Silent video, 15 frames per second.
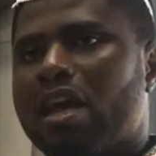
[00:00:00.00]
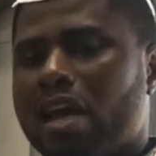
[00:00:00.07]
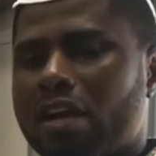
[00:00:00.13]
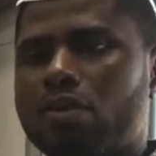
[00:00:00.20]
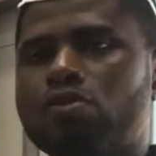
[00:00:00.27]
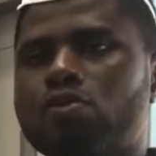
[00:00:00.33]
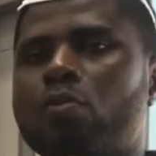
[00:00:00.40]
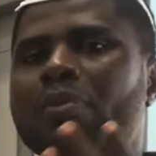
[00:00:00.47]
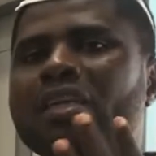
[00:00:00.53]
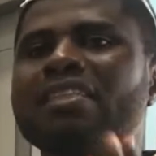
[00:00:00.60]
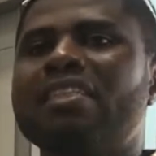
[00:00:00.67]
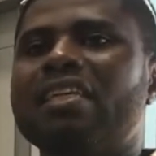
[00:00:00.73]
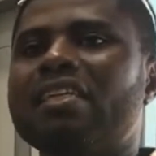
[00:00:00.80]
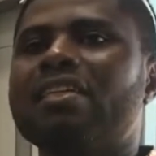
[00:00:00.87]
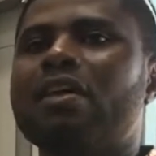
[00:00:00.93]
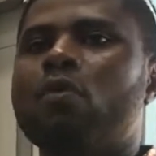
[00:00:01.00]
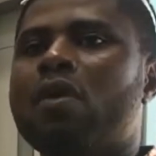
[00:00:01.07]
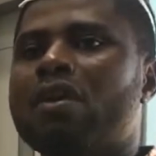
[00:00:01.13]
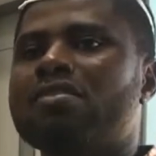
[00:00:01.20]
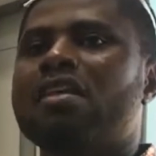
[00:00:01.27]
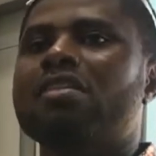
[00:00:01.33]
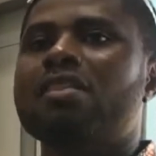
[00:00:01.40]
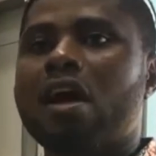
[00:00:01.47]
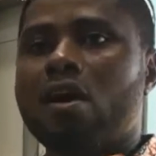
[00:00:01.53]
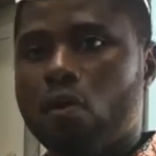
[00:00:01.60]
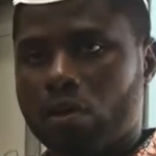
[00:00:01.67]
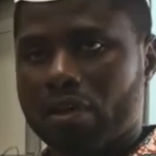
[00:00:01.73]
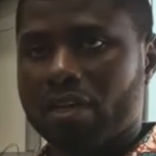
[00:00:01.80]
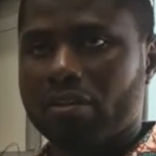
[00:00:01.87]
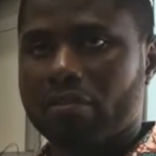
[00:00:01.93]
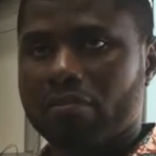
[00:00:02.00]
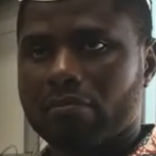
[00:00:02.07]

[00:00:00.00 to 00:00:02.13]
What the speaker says: and also maintain the ones that are okay.